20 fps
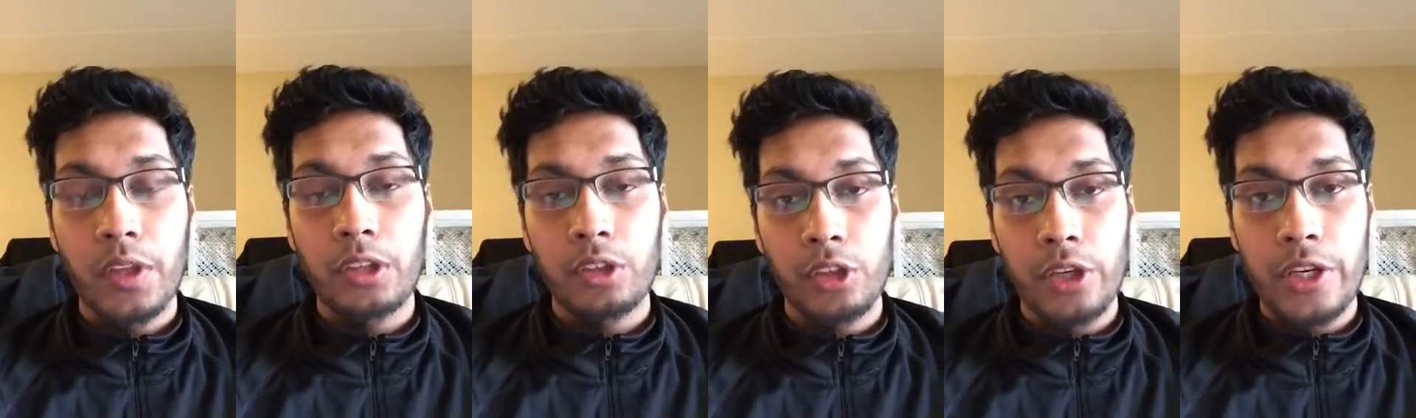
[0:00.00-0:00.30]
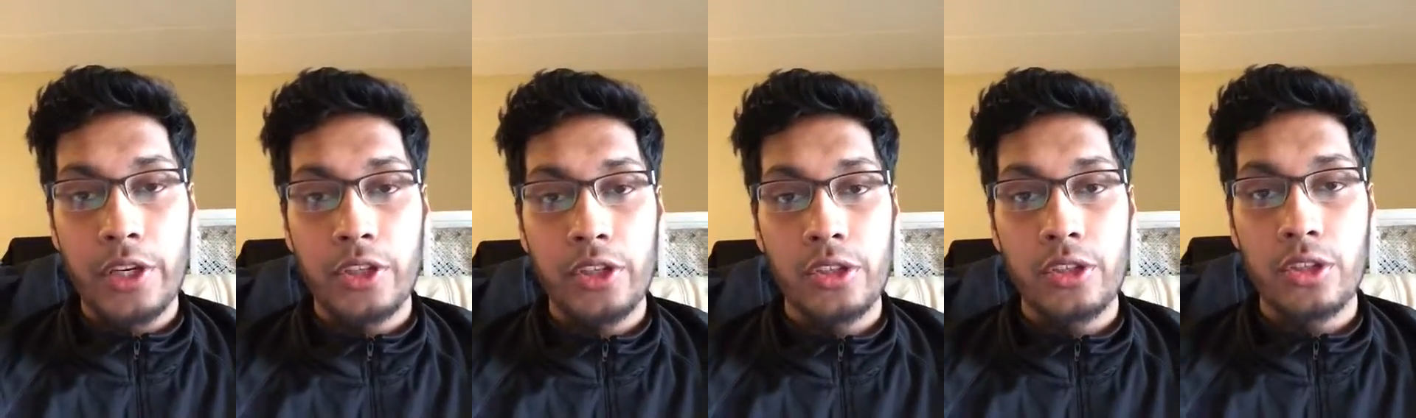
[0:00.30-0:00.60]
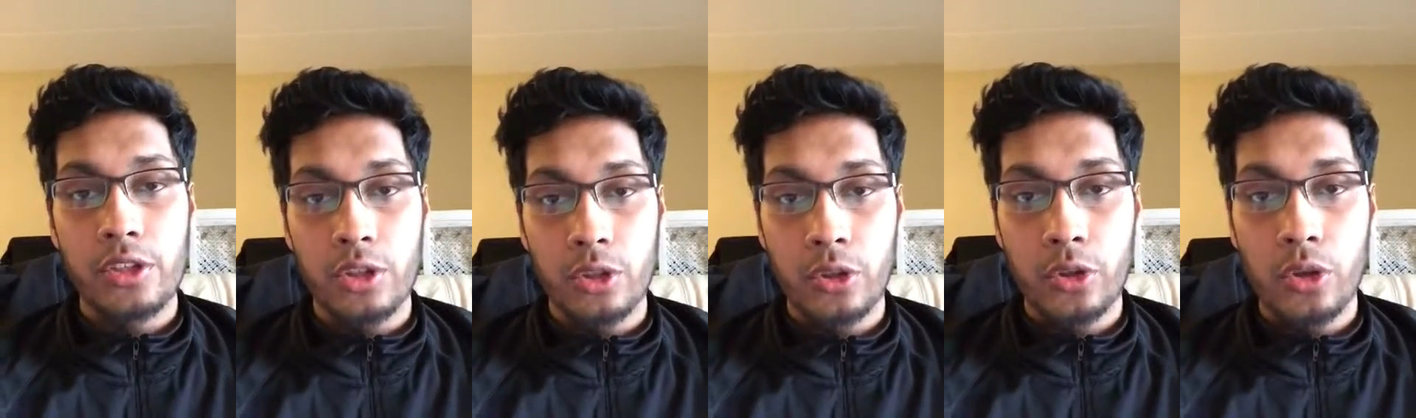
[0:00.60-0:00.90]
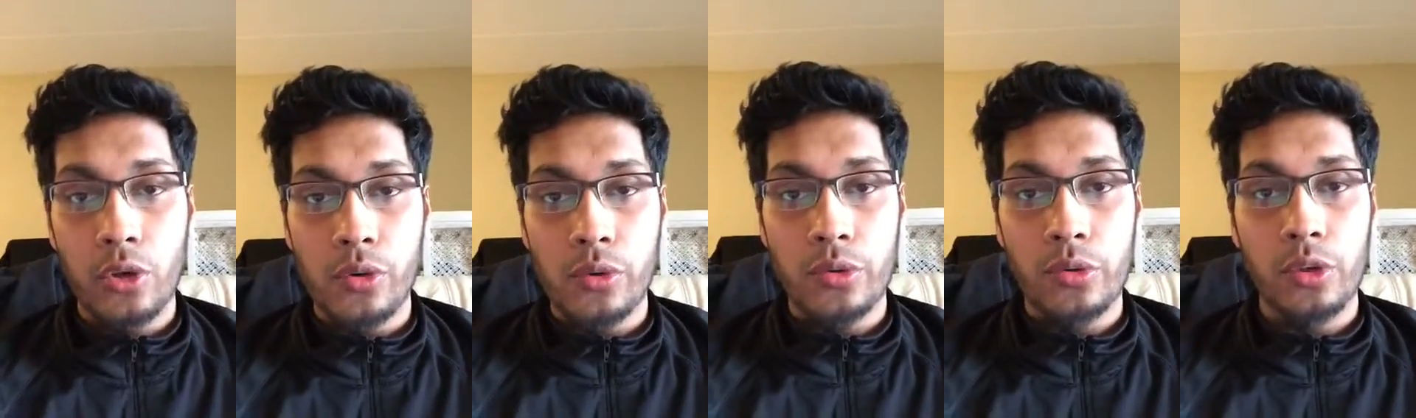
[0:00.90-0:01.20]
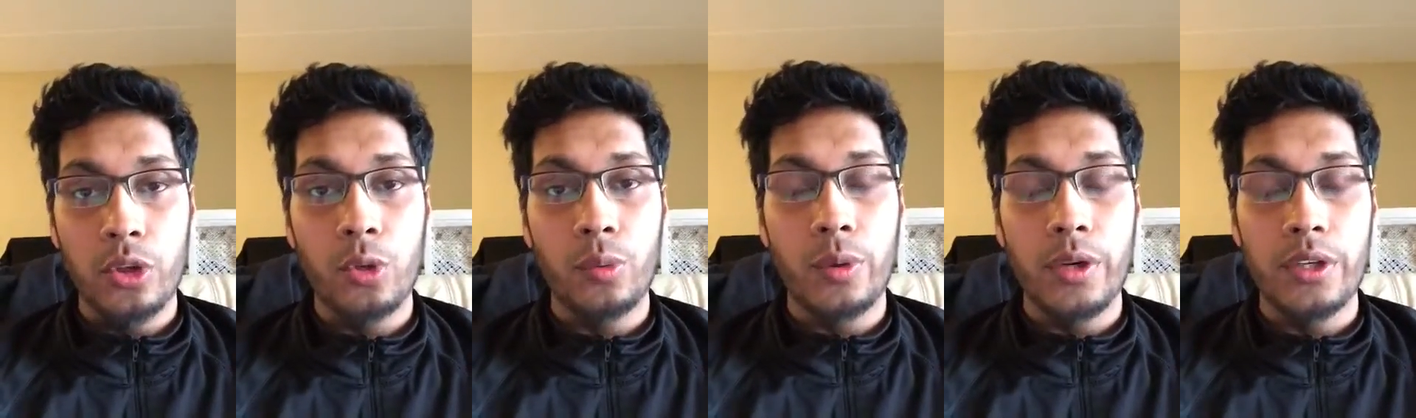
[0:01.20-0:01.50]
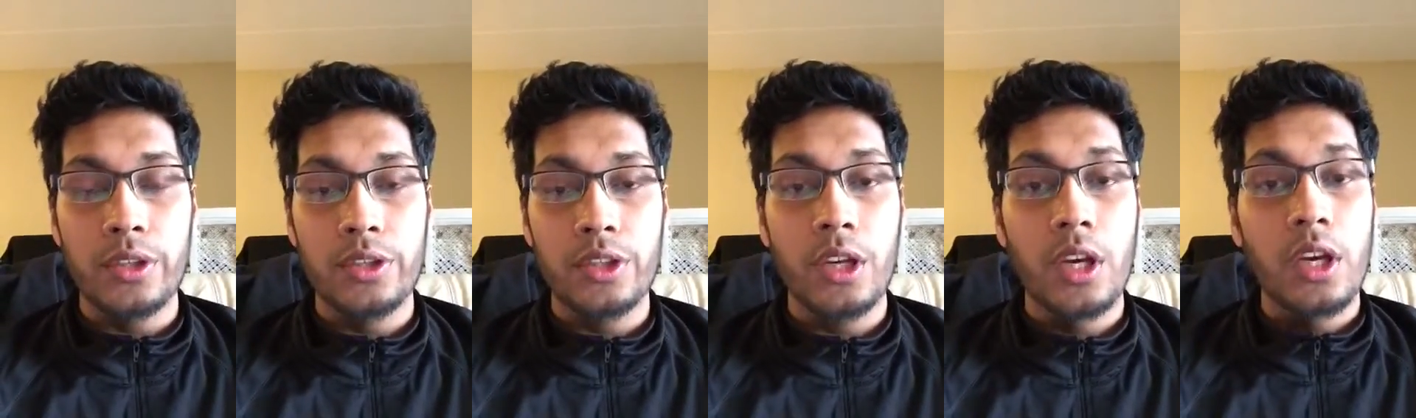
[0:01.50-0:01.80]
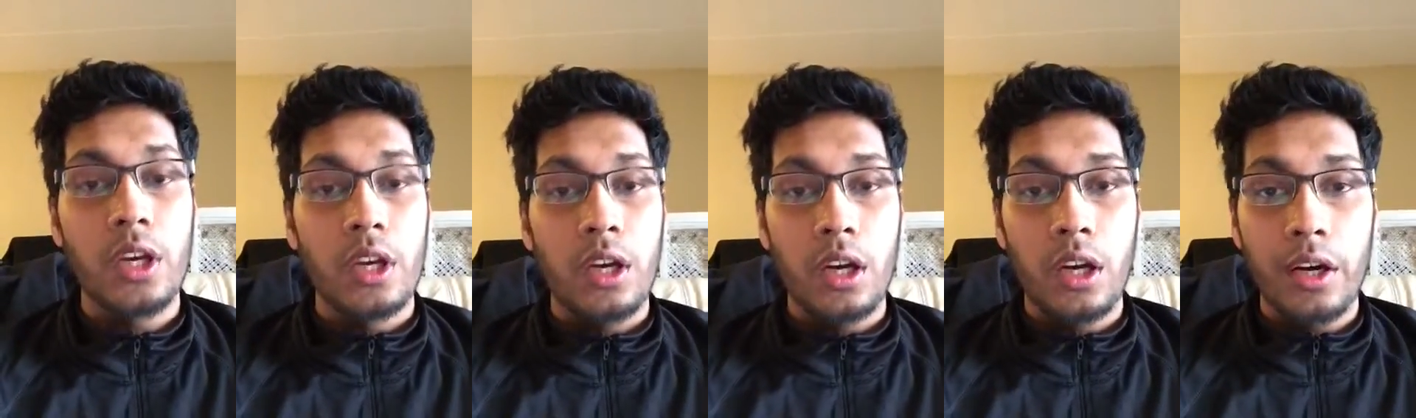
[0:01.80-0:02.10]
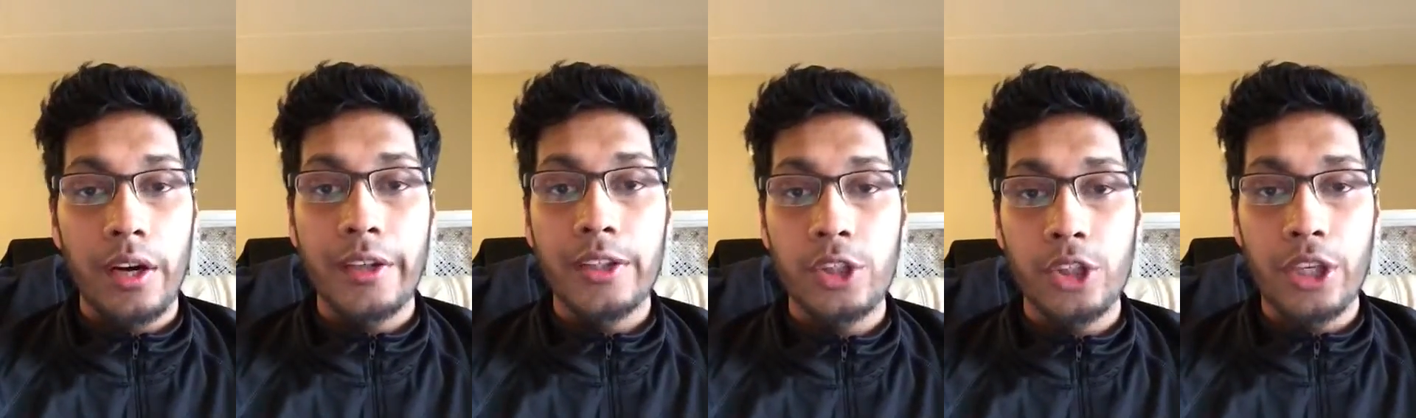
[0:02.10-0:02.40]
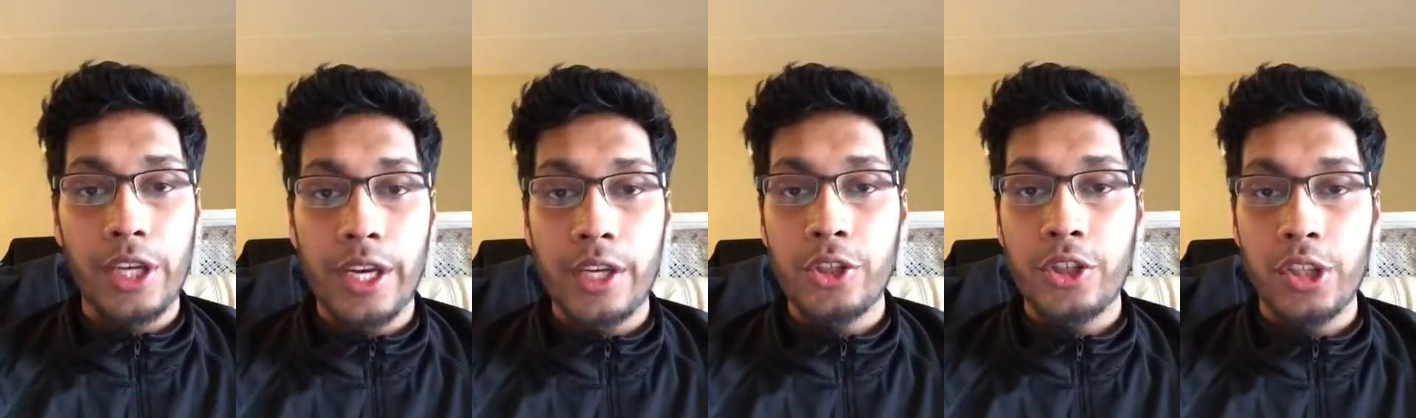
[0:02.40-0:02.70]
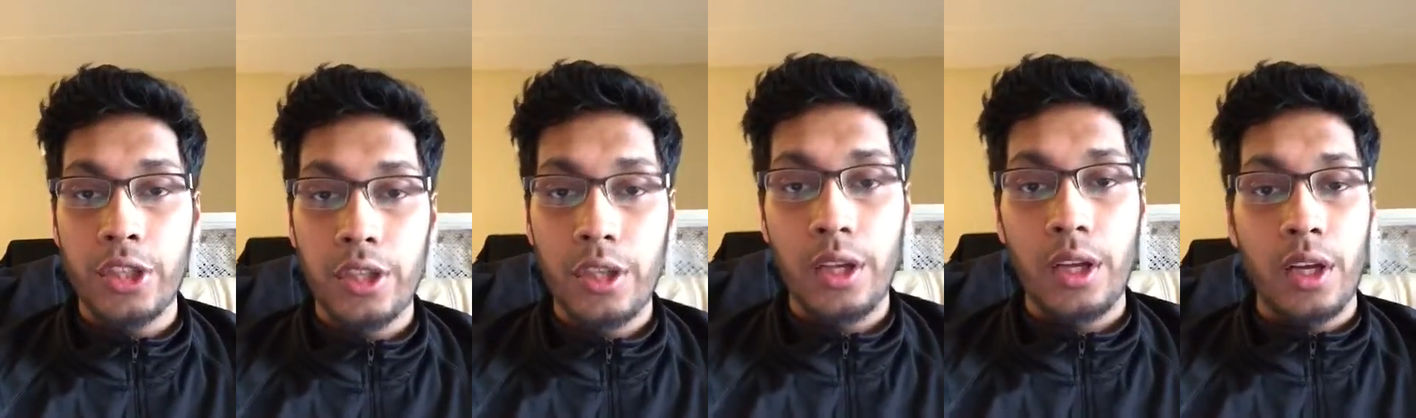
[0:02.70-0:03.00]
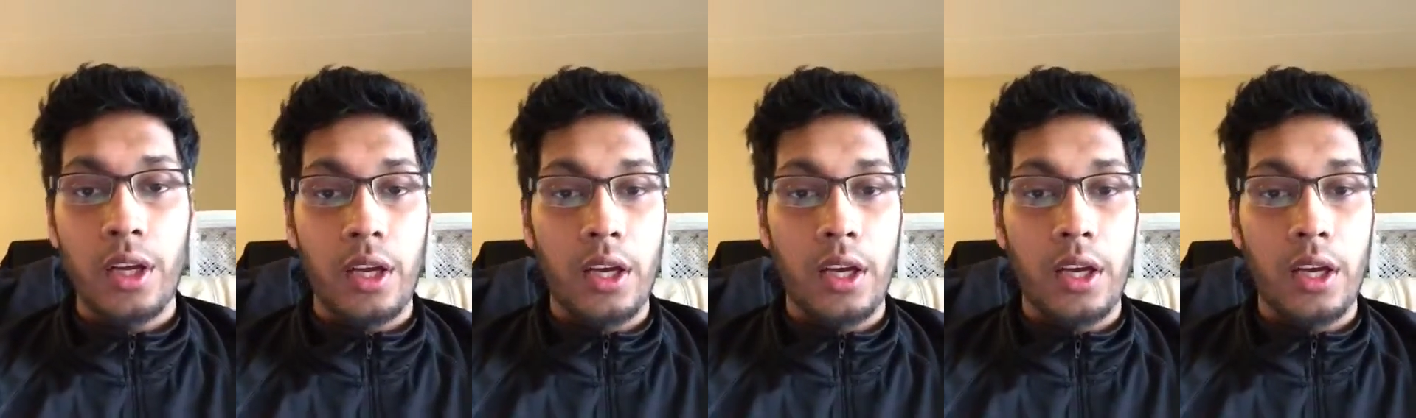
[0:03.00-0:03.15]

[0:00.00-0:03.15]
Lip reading: donations do go towards education.